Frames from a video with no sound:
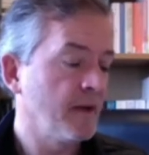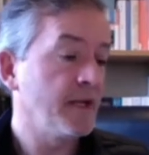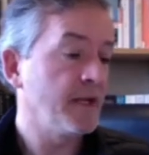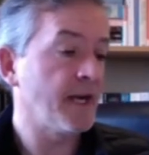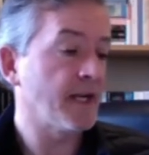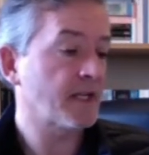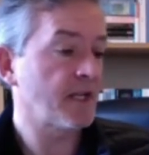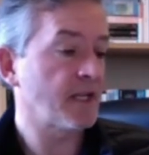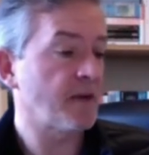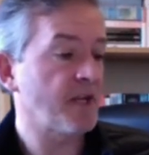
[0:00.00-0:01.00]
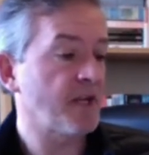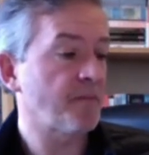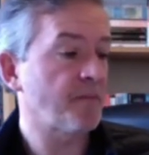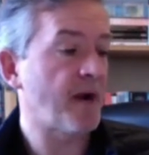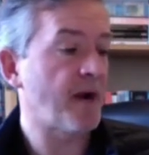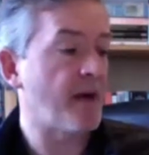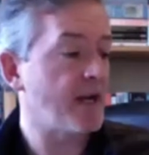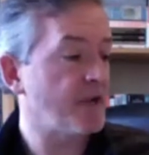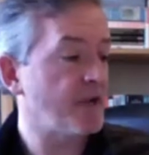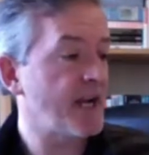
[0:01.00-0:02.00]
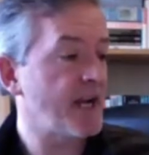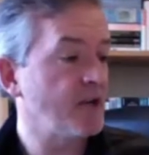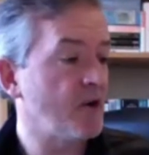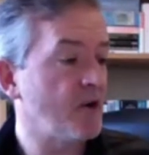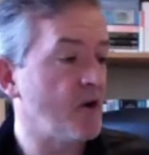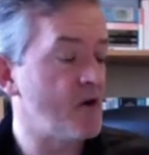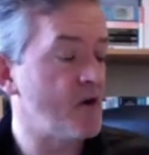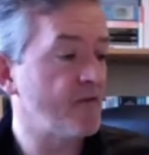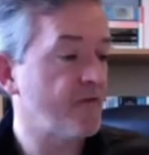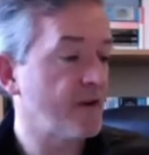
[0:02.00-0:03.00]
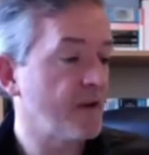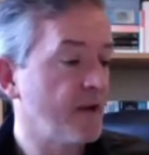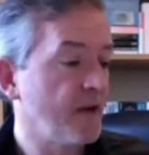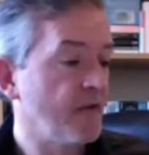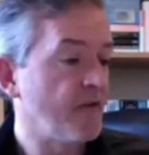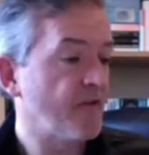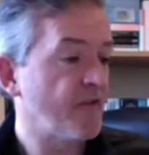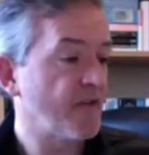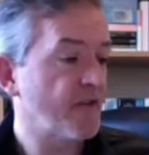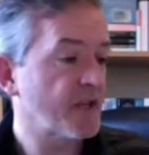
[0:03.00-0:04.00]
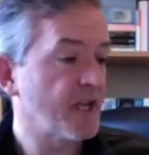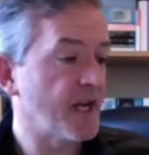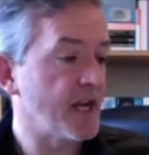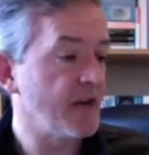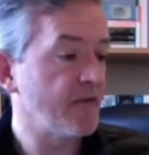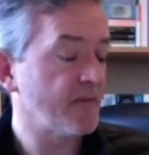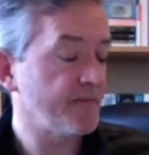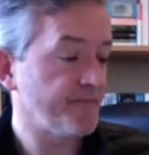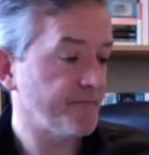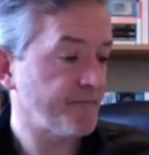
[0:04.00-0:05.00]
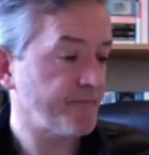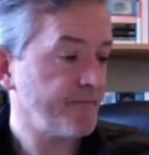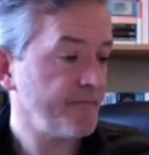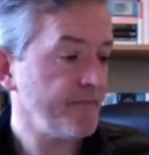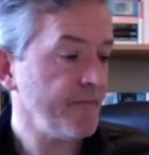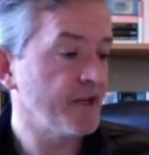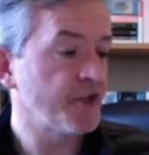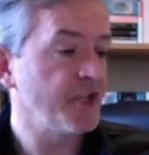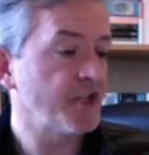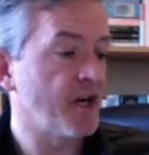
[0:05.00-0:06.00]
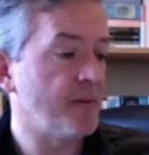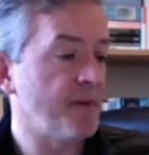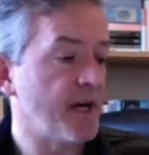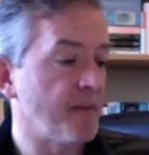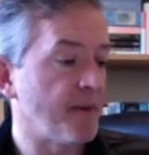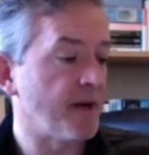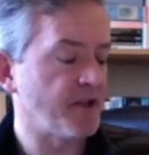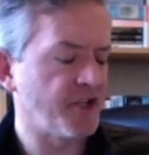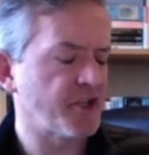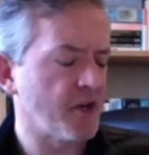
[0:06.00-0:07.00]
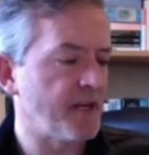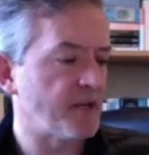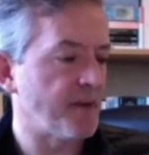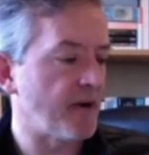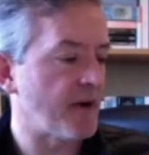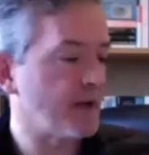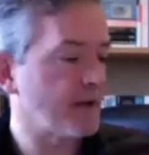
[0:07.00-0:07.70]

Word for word: Yes, there's a there's a barré at the end of the fifth stave, a G sharp minor G sharp major barré.